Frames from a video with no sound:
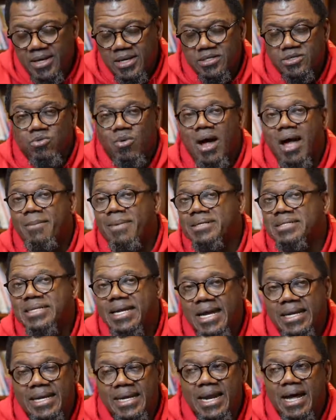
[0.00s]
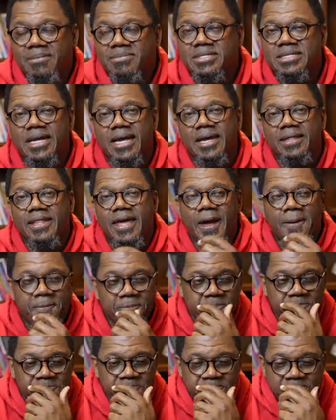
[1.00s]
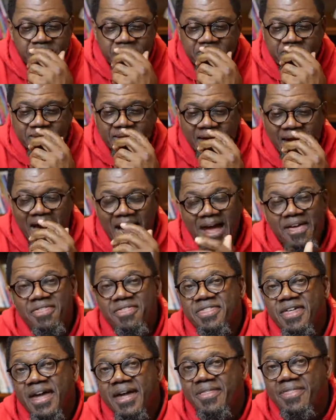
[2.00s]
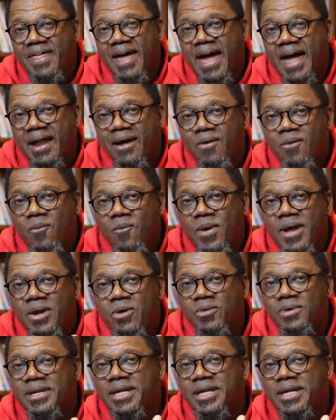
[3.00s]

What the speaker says: So why am I saying that? I'm saying that I think that we don't